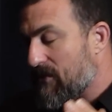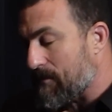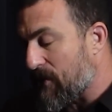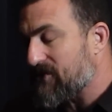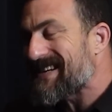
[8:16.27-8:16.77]

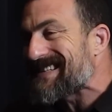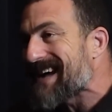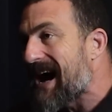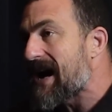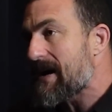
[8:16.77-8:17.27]
parsing
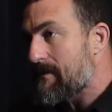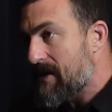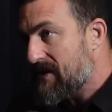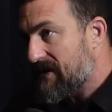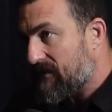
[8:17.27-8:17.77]
time
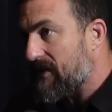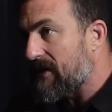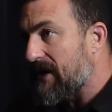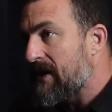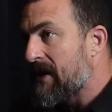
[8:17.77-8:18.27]

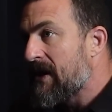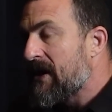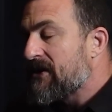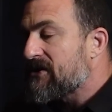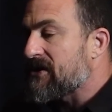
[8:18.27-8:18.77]
differently.
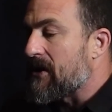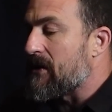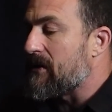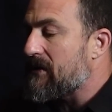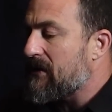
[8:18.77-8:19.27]

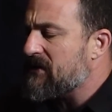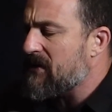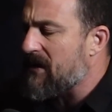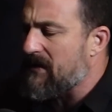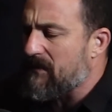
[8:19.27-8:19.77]
So those are
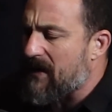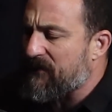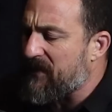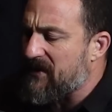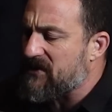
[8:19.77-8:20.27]
the
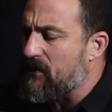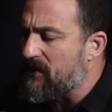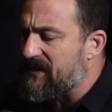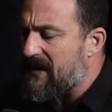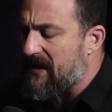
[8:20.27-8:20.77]
roughly the
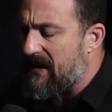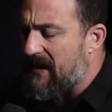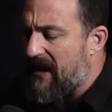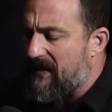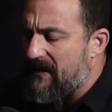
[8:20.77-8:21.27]
tools and
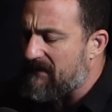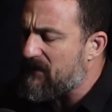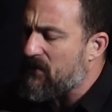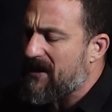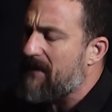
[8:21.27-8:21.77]
the
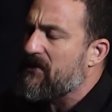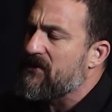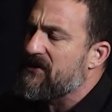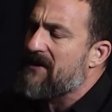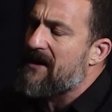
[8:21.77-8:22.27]

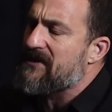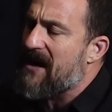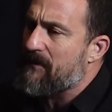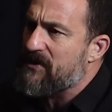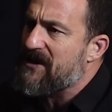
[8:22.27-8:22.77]
neurochemicals around
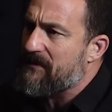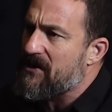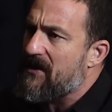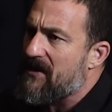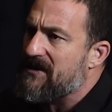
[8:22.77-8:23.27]
time
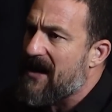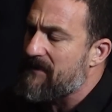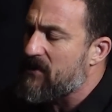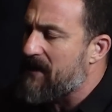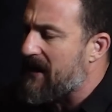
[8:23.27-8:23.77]
perception and the
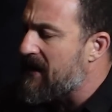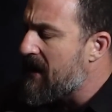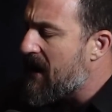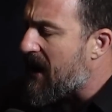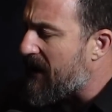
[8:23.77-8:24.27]
time domain.
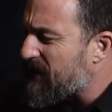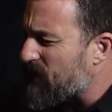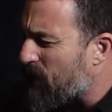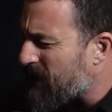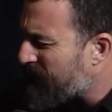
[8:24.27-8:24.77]
There's
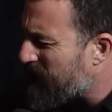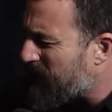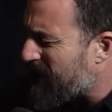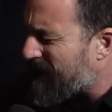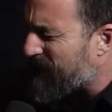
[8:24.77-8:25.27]
a wonderful
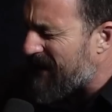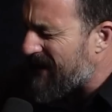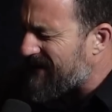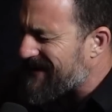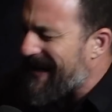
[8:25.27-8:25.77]
book, I'm
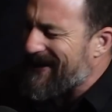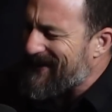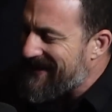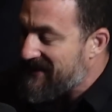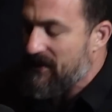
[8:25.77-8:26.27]
forgetting the
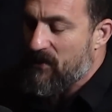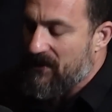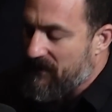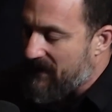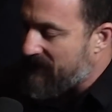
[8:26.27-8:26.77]
title. It's so
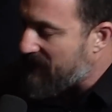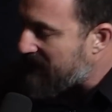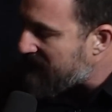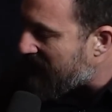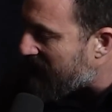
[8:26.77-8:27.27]
wonderful I
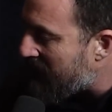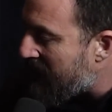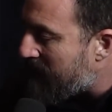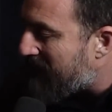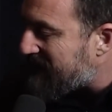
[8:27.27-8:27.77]
forget the title,
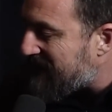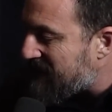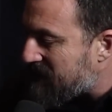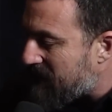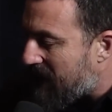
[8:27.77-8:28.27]
by
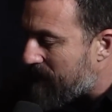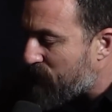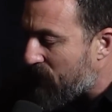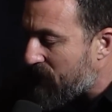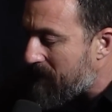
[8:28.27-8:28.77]
Dean
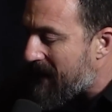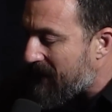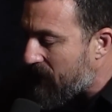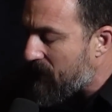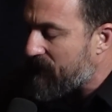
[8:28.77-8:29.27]

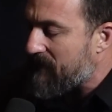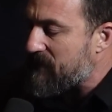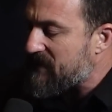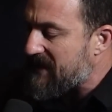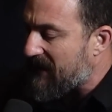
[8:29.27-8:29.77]
Buodomano from
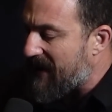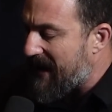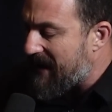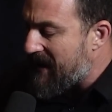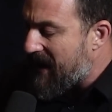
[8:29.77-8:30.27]

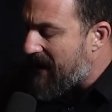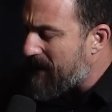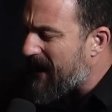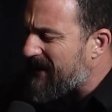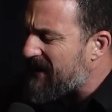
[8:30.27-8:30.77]
UCLA.
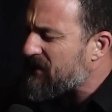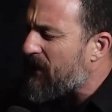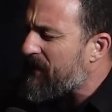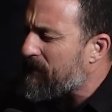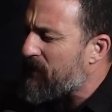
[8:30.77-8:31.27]
I think it's
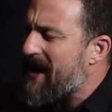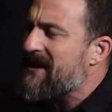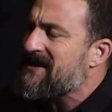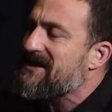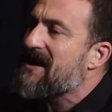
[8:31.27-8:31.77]
called The
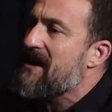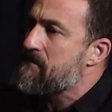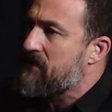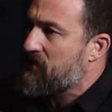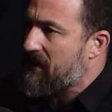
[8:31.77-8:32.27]
Brain is a
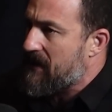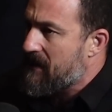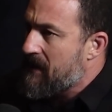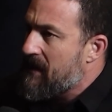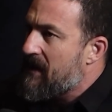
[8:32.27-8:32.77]
Time Machine,
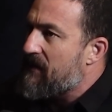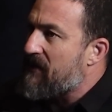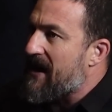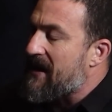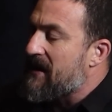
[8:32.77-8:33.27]

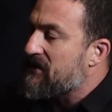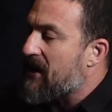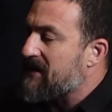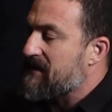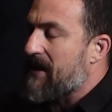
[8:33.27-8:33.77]
that
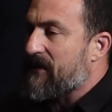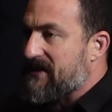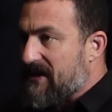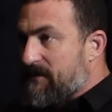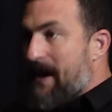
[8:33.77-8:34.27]
talks about
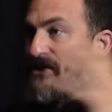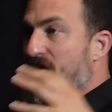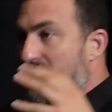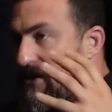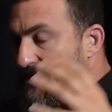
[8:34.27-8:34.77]
this
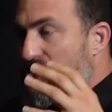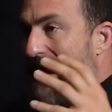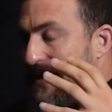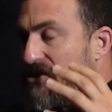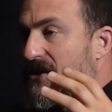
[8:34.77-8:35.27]
expansion and
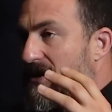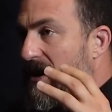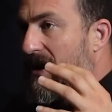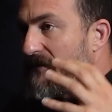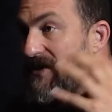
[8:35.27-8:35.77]
contraction
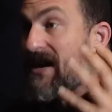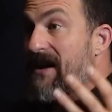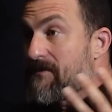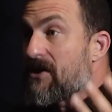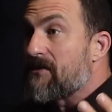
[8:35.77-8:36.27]
of the
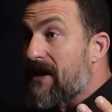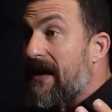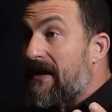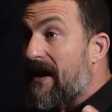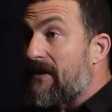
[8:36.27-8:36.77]
time
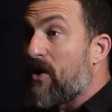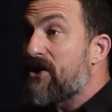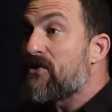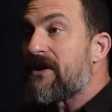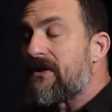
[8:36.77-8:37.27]
domain and
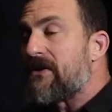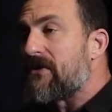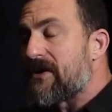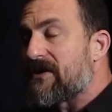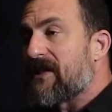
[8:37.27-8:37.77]
what you can
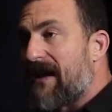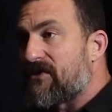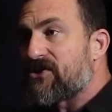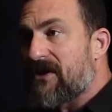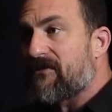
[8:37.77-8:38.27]
do to
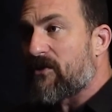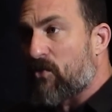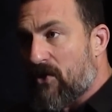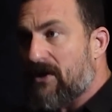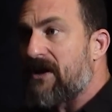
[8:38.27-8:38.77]
leverage it for
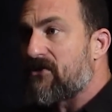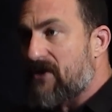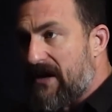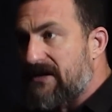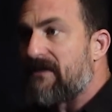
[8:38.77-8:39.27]
work and
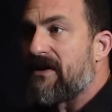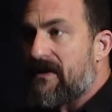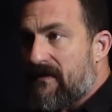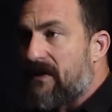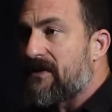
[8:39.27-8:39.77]

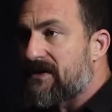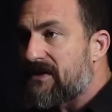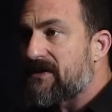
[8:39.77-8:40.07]
creativity, focus